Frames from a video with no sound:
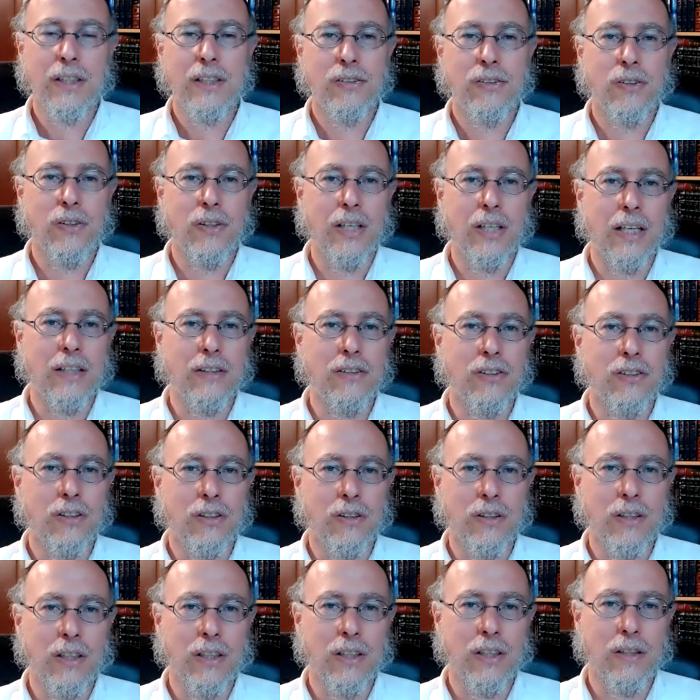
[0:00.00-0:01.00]
So that
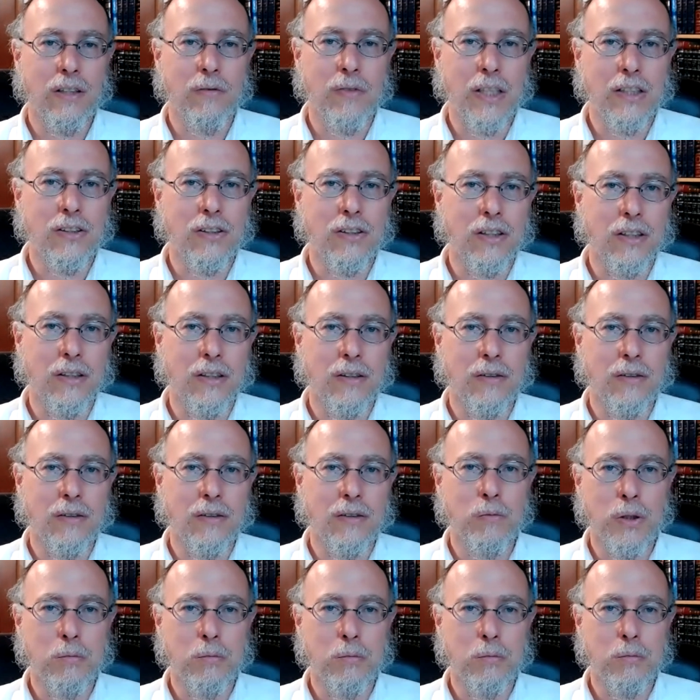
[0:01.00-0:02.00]
certainly makes it
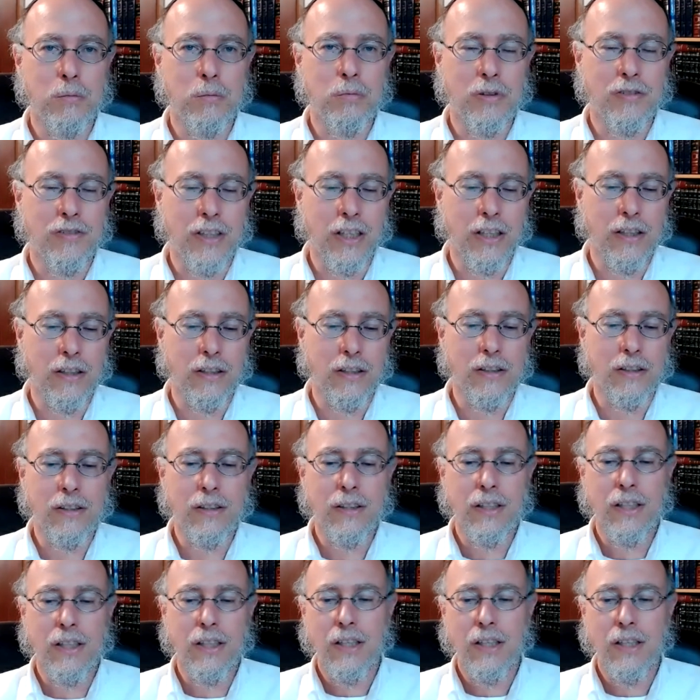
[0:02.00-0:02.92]
more prevalent.